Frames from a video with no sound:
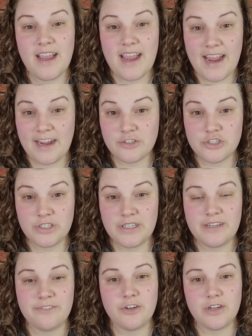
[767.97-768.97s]
Actually,
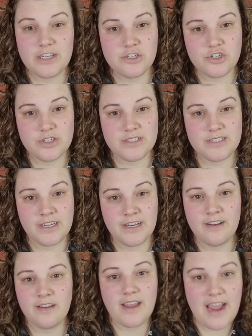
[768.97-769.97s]
if you're
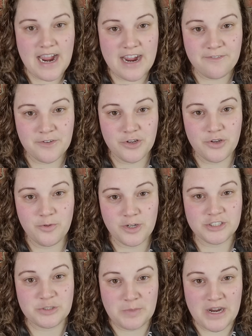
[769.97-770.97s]
interested, after you
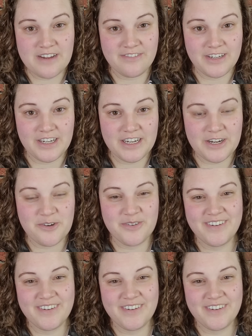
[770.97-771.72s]
watch my video,